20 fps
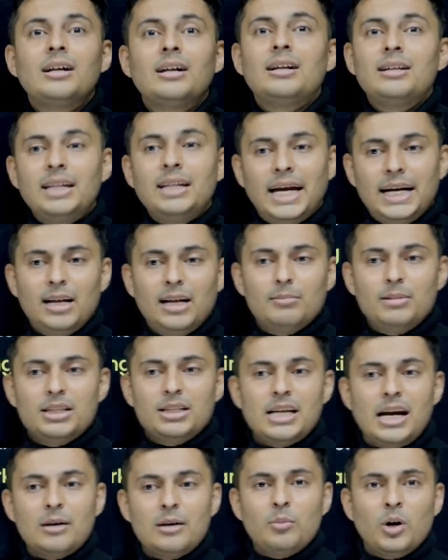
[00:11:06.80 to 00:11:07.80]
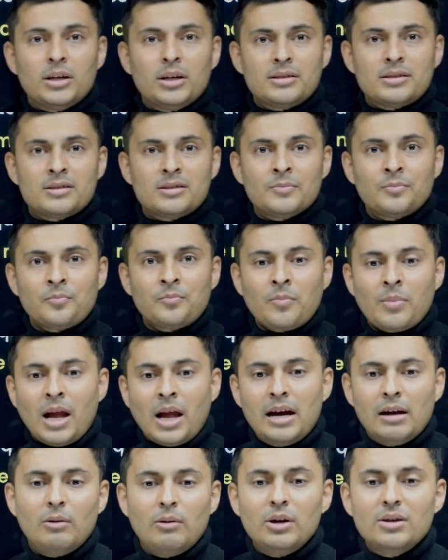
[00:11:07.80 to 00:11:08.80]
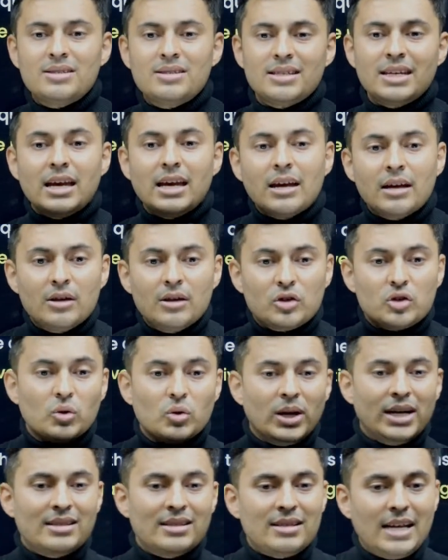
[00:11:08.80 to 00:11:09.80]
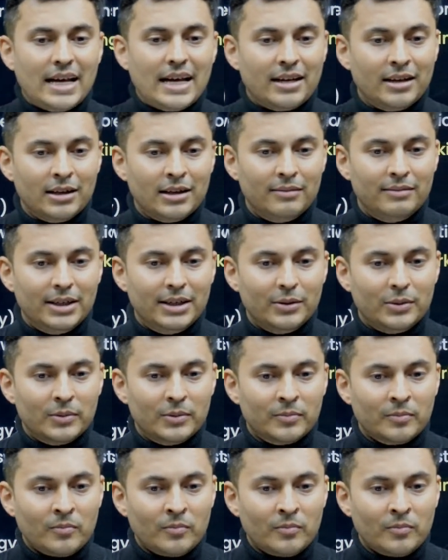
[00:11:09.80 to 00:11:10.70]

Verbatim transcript: Light up the chat box and I want to see students liking the video.